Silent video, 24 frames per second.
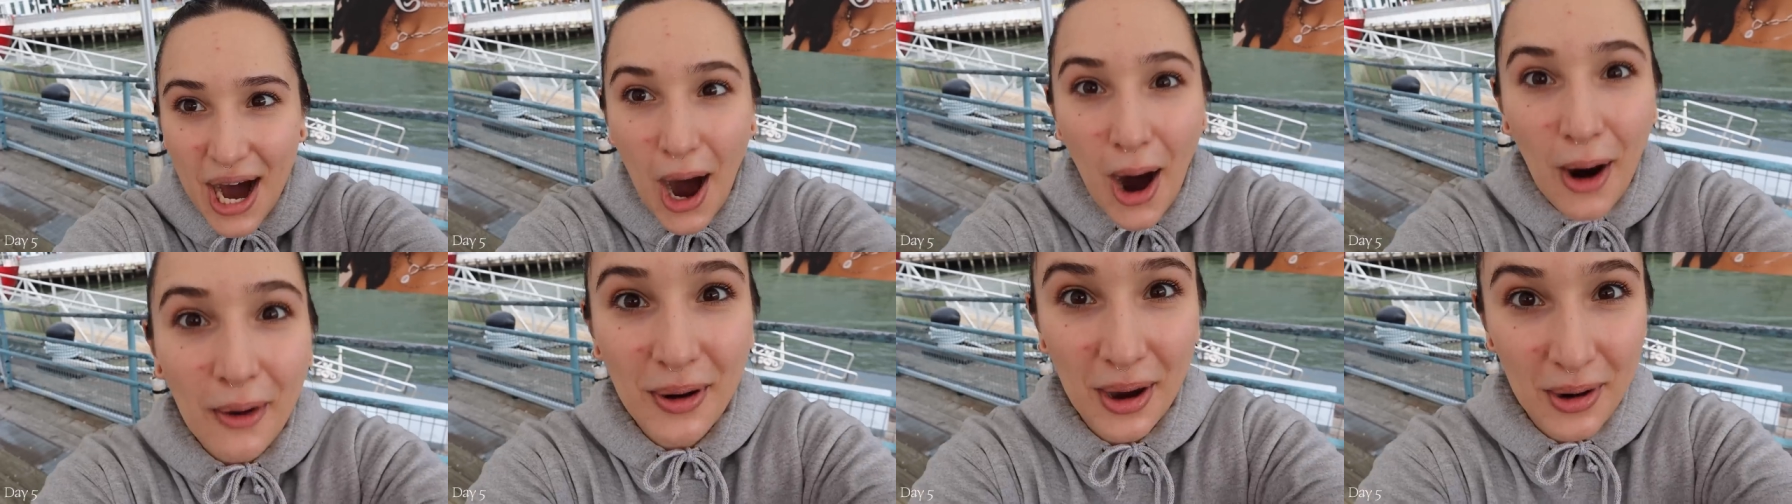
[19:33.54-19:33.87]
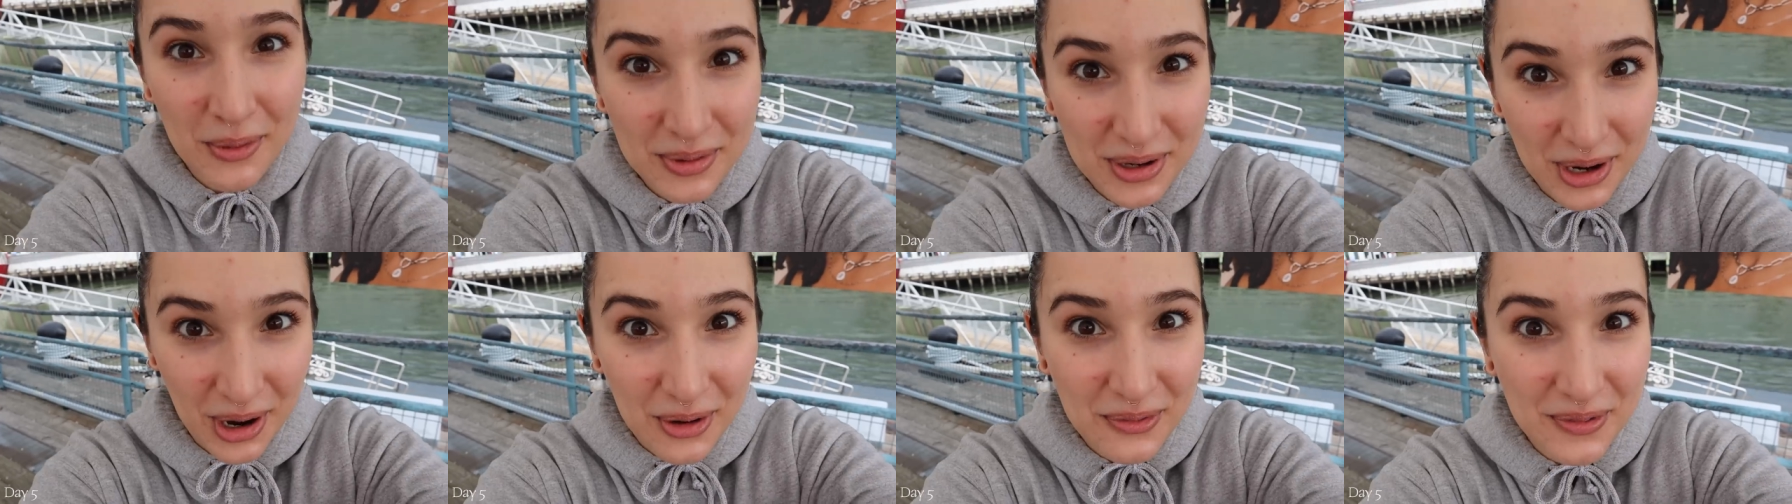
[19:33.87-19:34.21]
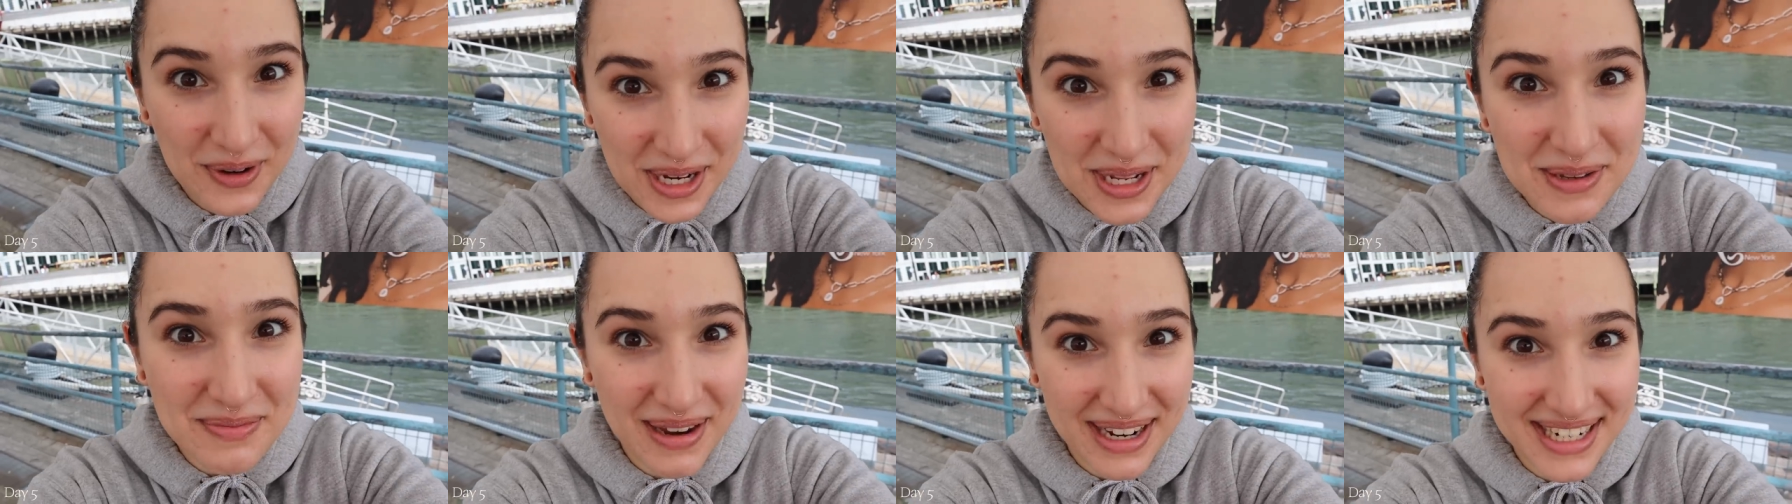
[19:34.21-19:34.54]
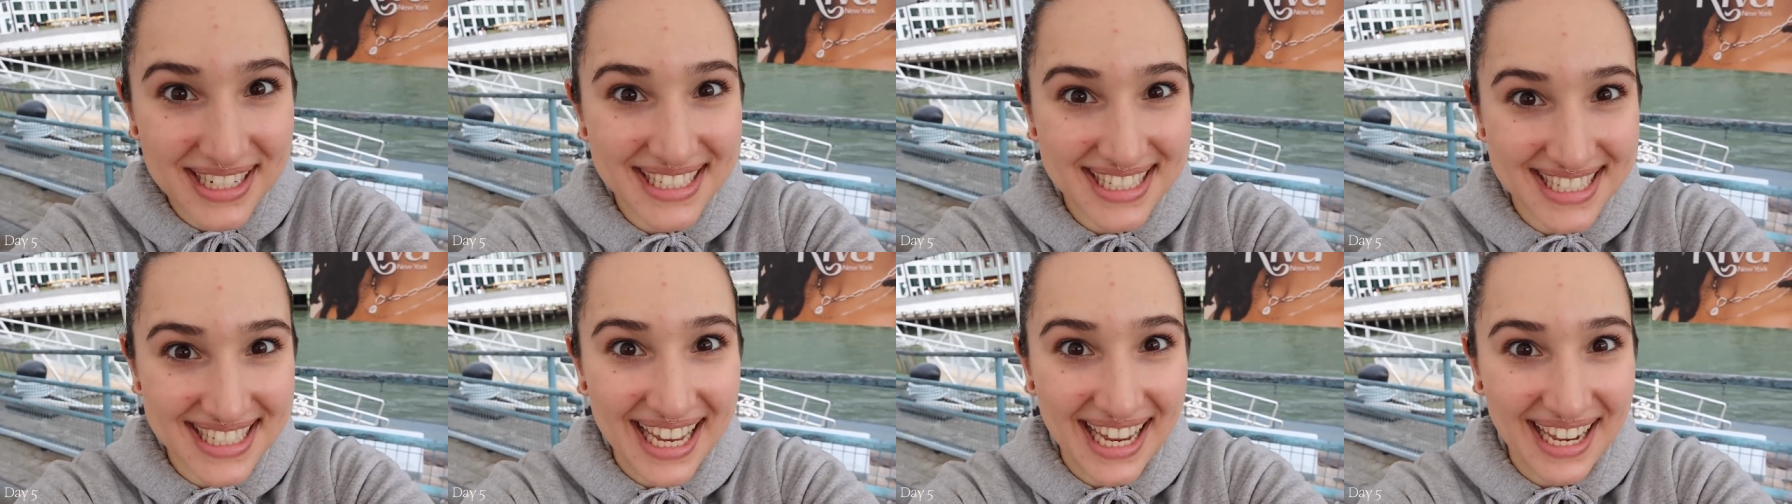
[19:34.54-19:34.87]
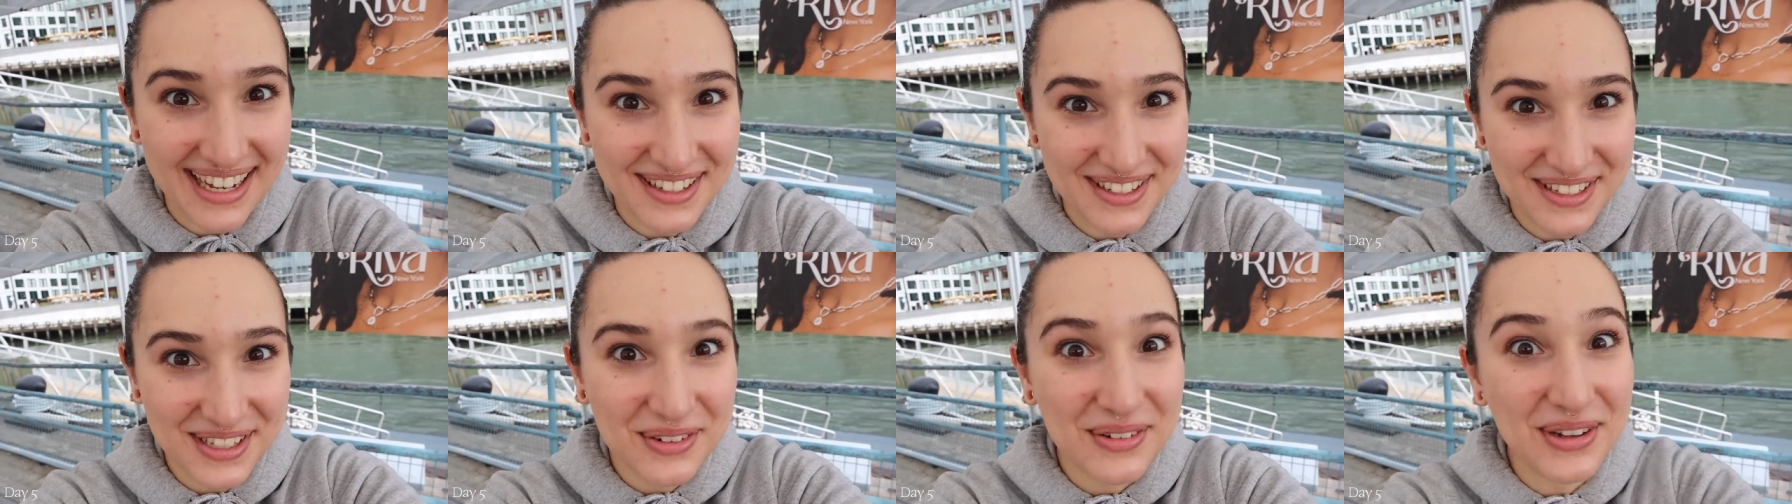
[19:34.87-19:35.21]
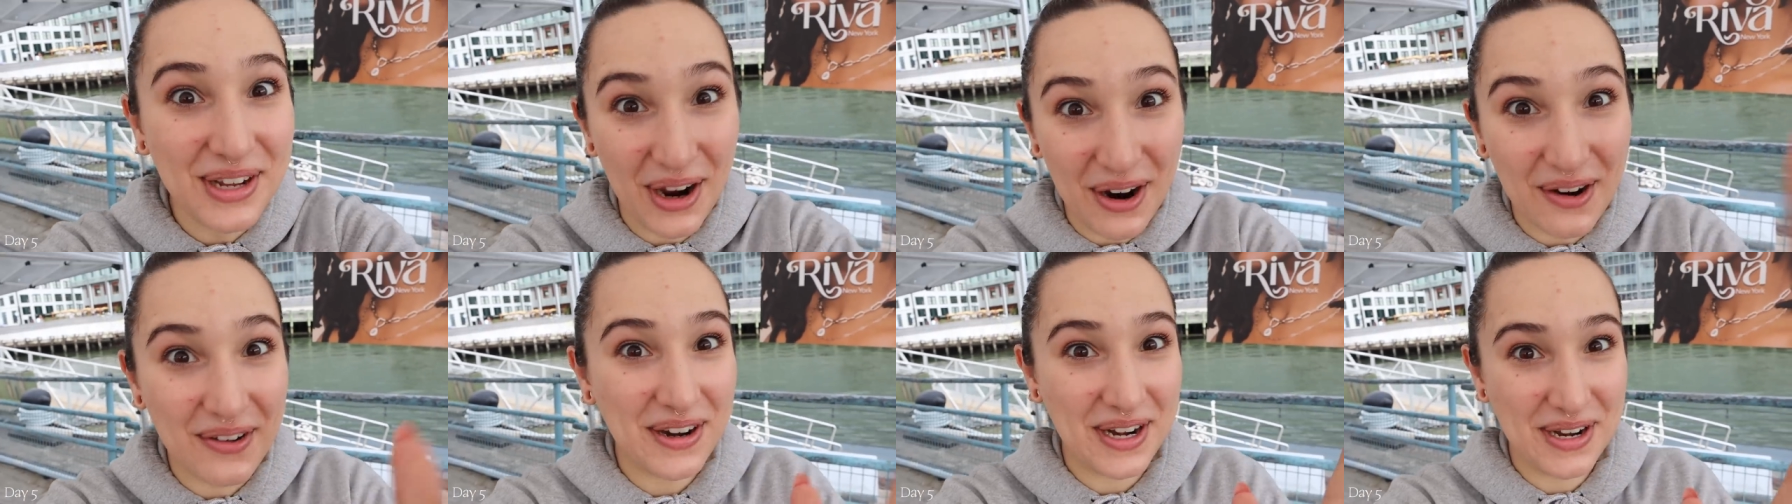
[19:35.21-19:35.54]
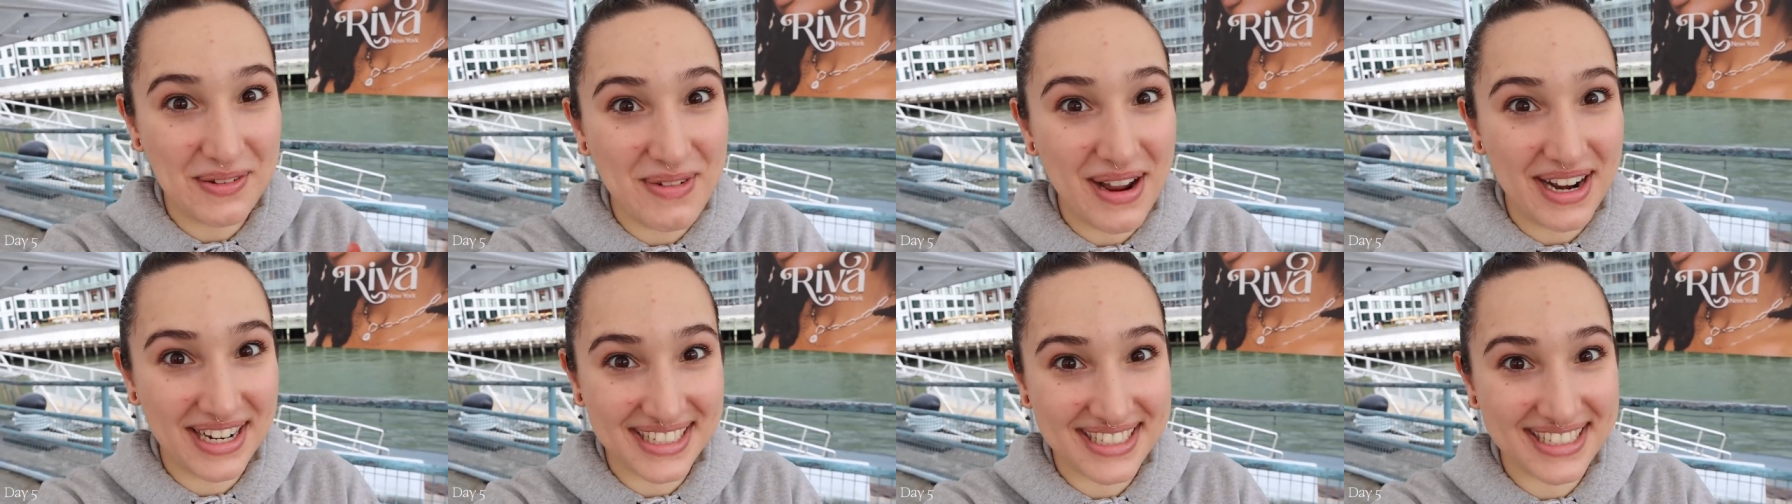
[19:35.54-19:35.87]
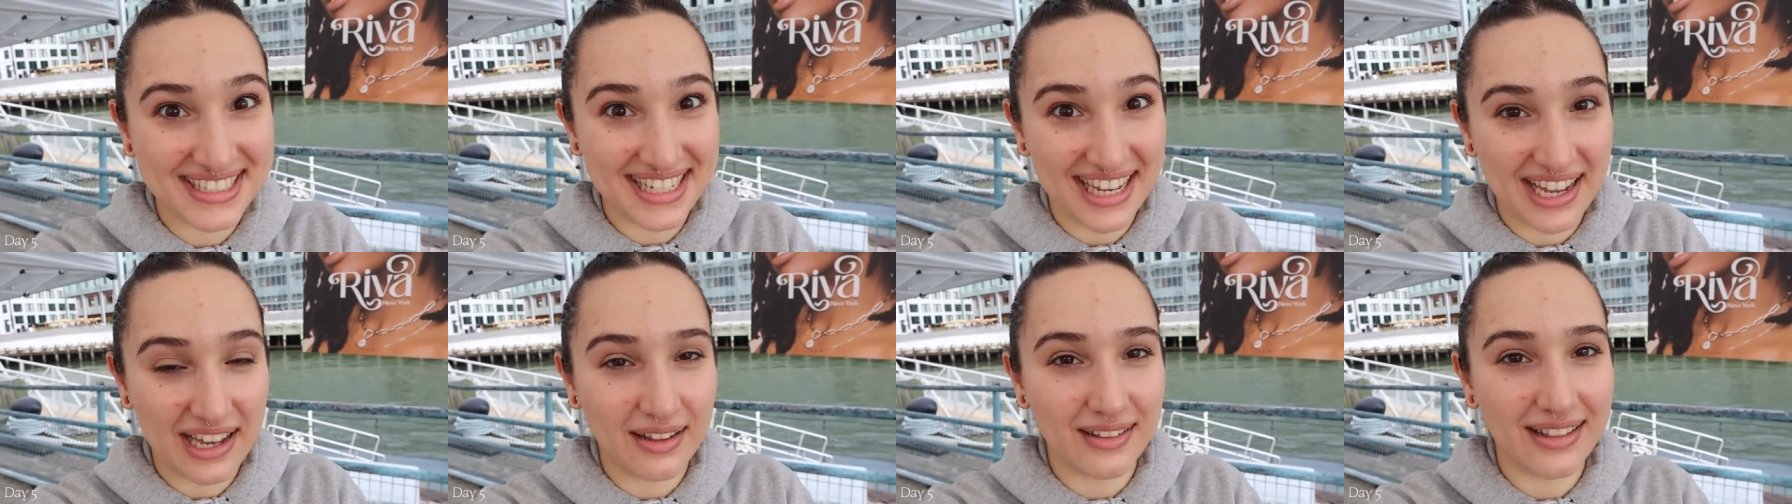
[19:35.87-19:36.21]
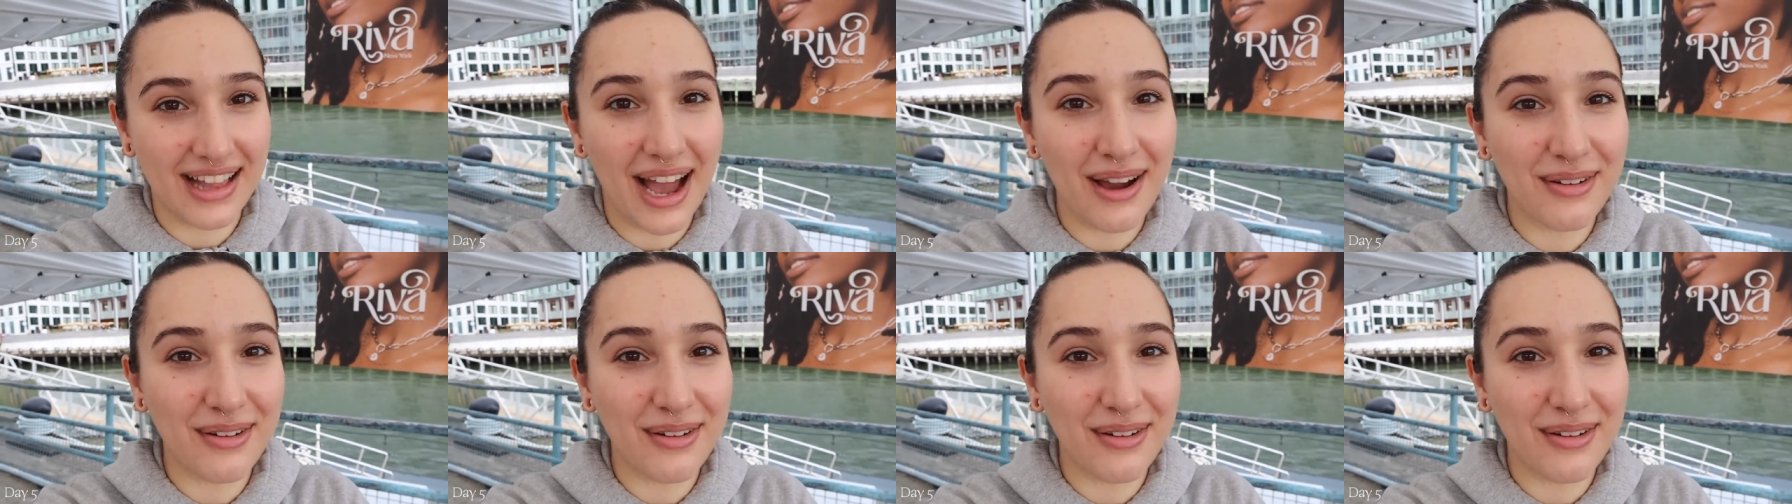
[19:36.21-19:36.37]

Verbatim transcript: Oh, and we already made a sale. We already made a sale.